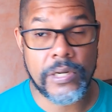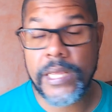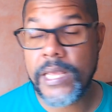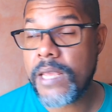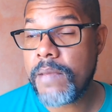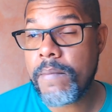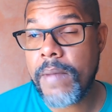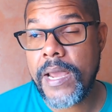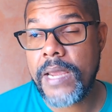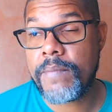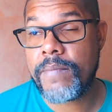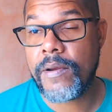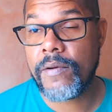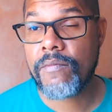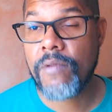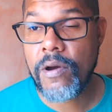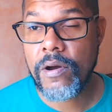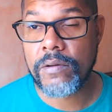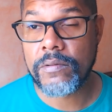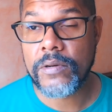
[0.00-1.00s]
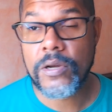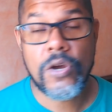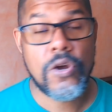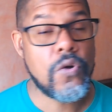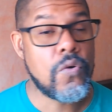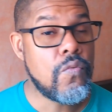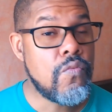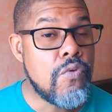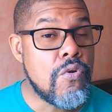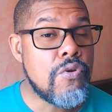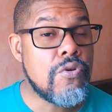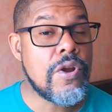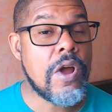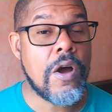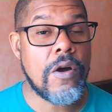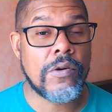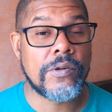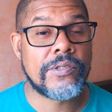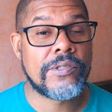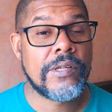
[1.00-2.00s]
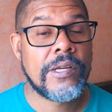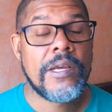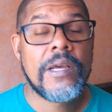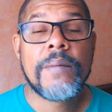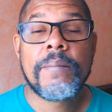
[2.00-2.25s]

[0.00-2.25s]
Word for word: He might be wrong. Who knows?